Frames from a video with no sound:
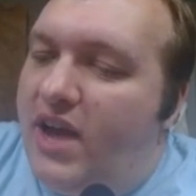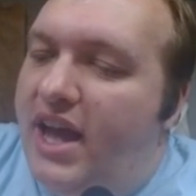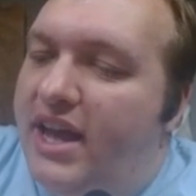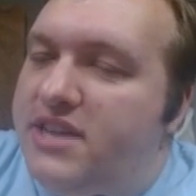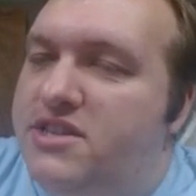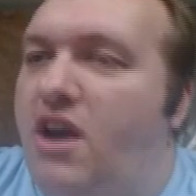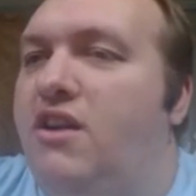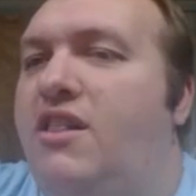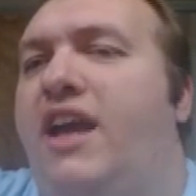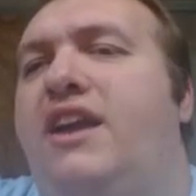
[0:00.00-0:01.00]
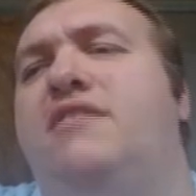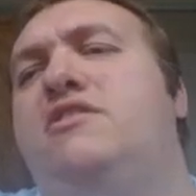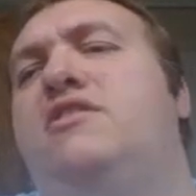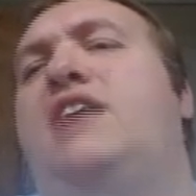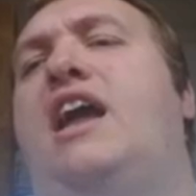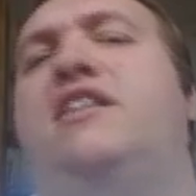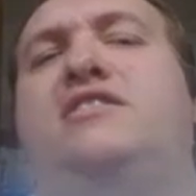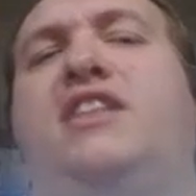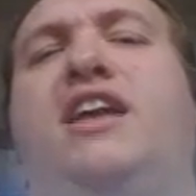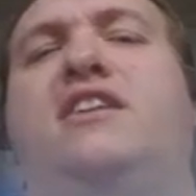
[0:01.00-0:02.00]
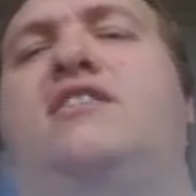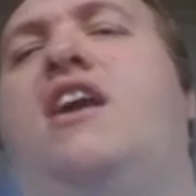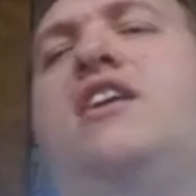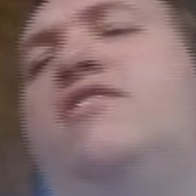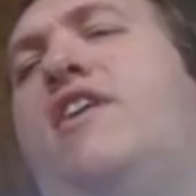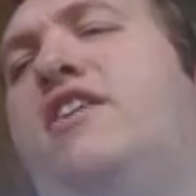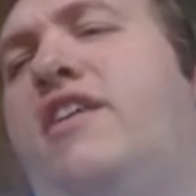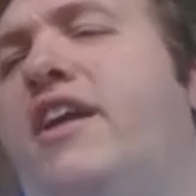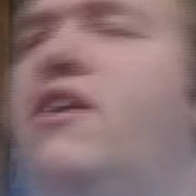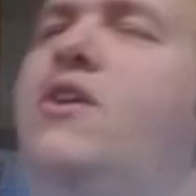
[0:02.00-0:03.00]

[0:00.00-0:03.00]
guys are like, you're kind of just like talking around. You're like,